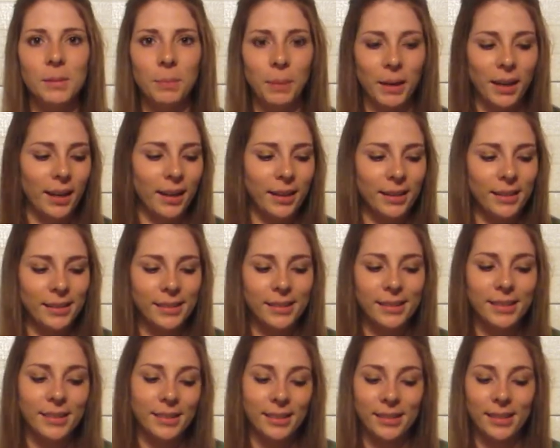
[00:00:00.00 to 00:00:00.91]
because
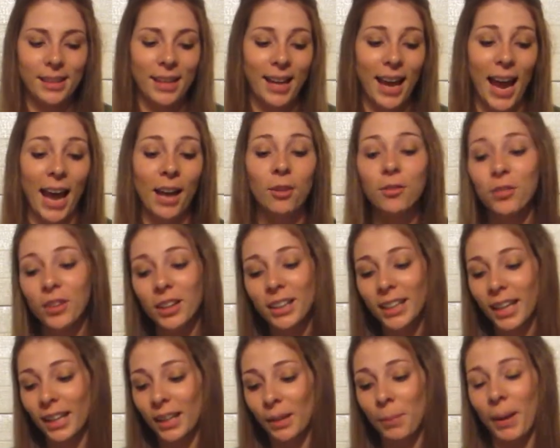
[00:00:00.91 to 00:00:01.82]
I don't feel
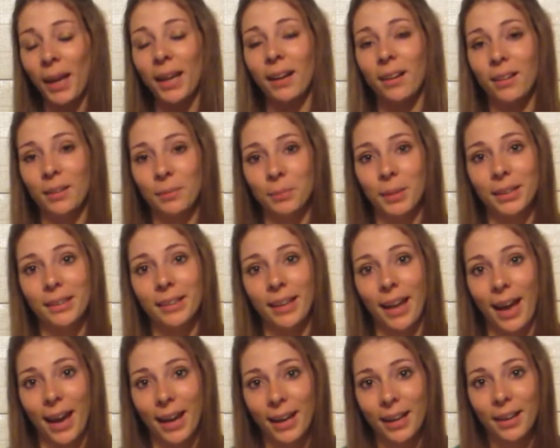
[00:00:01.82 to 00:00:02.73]
like getting paint on me
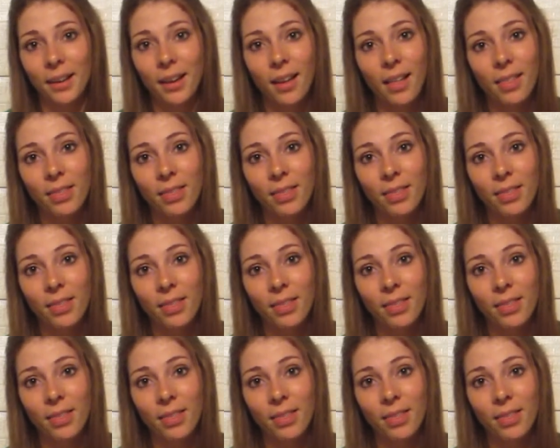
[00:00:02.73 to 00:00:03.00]
today.